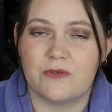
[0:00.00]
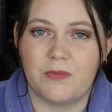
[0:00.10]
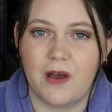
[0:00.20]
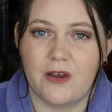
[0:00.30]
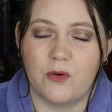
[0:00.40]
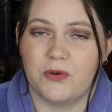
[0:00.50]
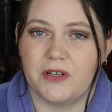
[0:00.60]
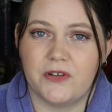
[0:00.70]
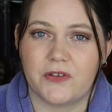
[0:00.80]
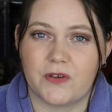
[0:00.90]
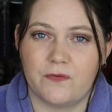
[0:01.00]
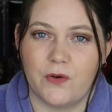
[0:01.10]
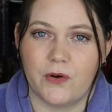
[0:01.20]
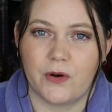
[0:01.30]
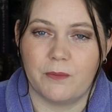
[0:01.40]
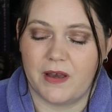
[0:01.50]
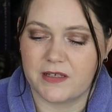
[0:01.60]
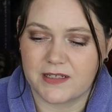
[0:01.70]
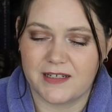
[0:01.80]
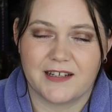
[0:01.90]
would buy or put in your Sephora
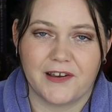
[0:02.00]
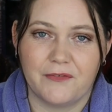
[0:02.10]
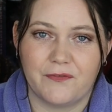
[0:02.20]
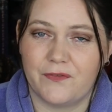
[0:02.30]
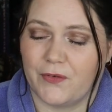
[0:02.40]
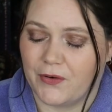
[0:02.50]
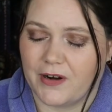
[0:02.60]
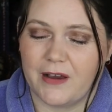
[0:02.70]
basket, go for it.